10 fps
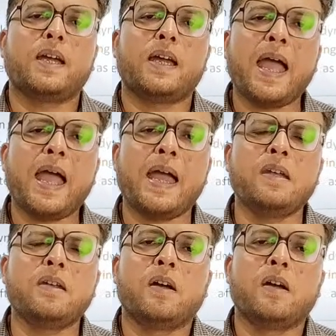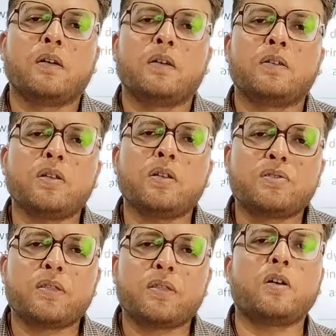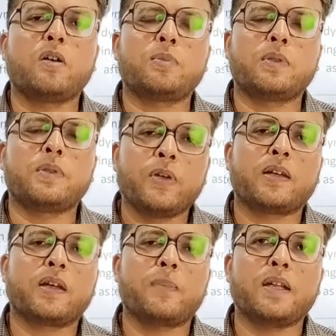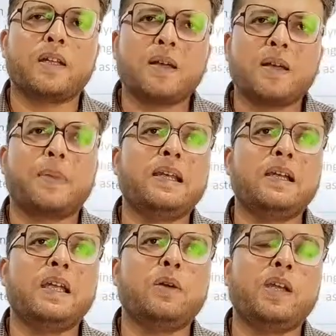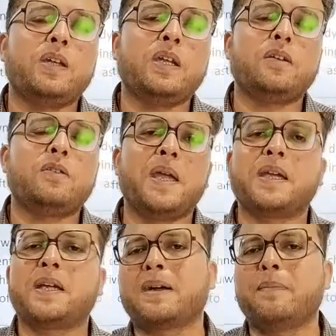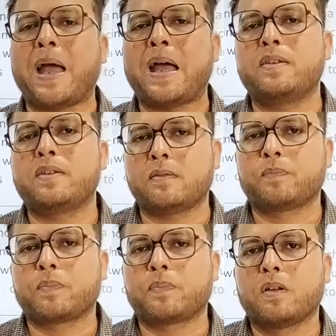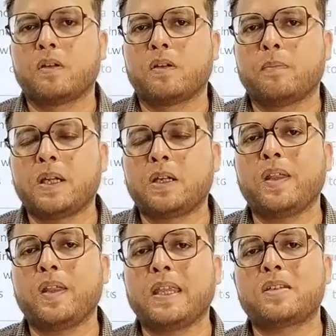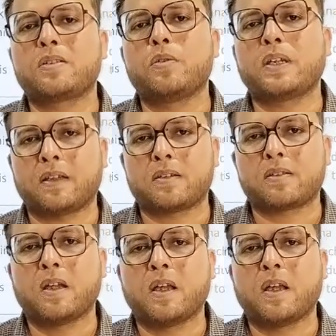And, Chandragupta Vikramaditya, mainly we need to make a comparison between these two kings.